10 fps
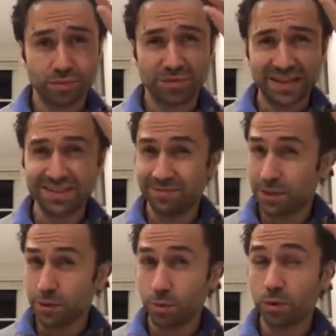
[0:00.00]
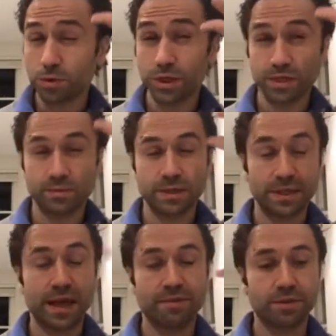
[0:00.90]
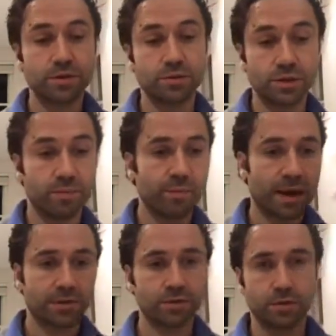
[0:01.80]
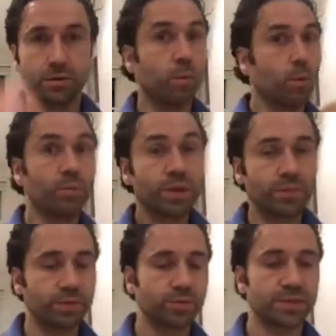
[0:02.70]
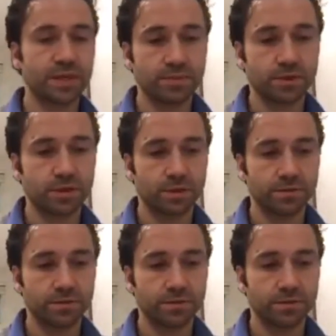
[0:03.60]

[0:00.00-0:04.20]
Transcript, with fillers: relatively small change, but it can have a huge impact on people's perception of the